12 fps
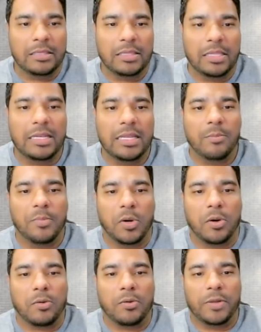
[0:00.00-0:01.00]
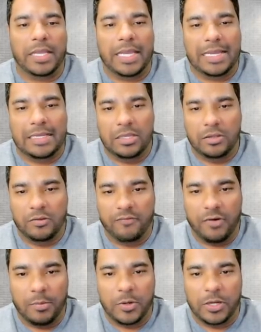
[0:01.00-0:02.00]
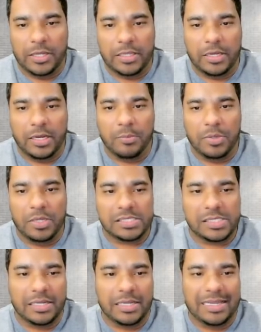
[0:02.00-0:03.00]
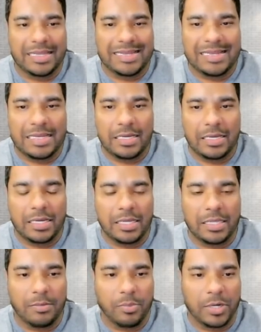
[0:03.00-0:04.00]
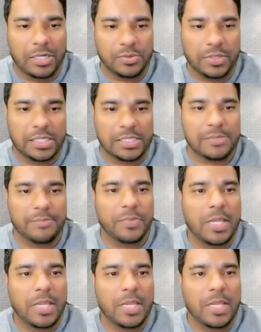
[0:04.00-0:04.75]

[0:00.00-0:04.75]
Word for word: lending, borrowing, and yield farming, the company said in uh, the press release.